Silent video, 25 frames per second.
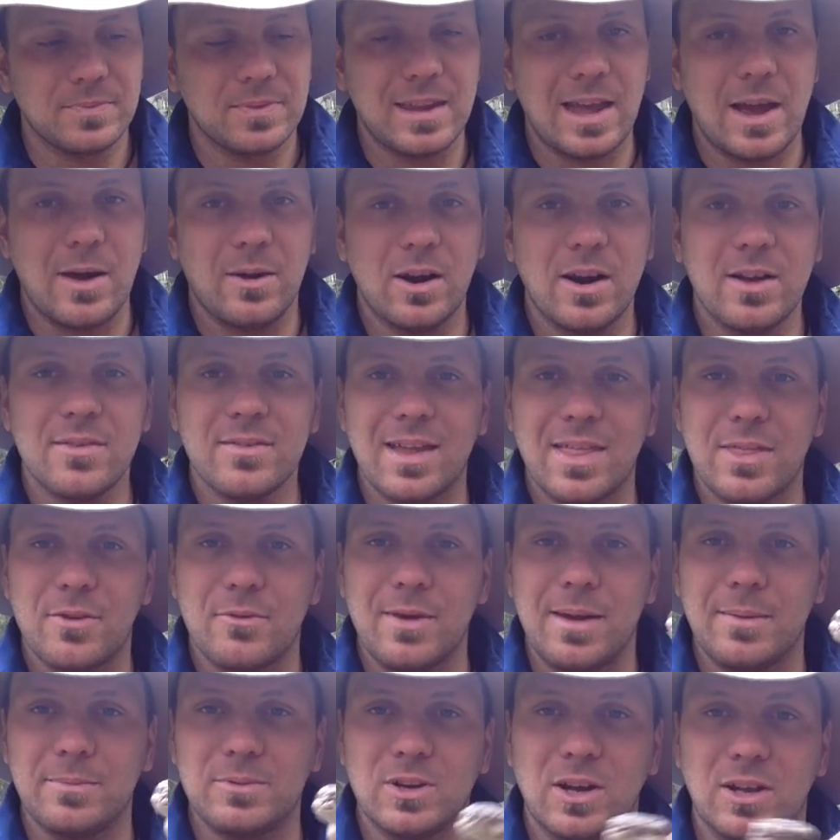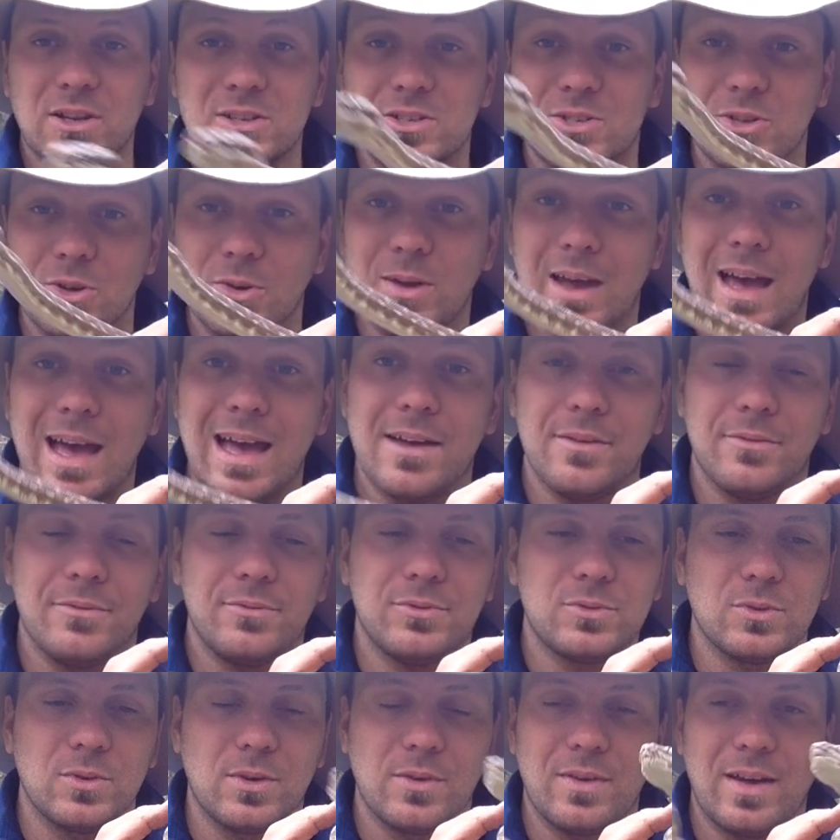Now, a lot of other reptiles do
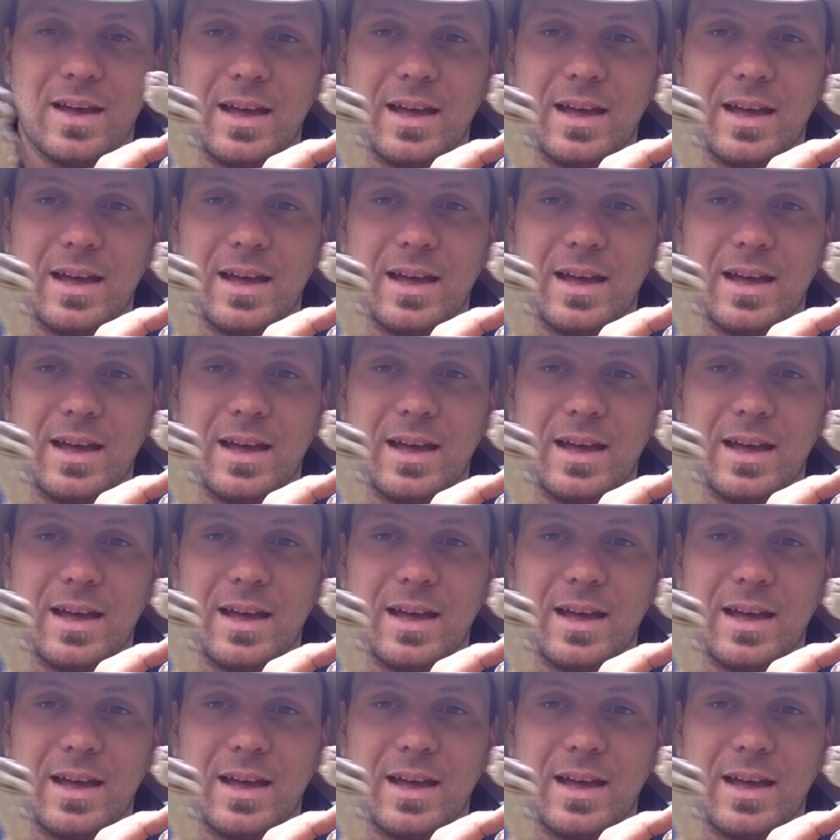have sort of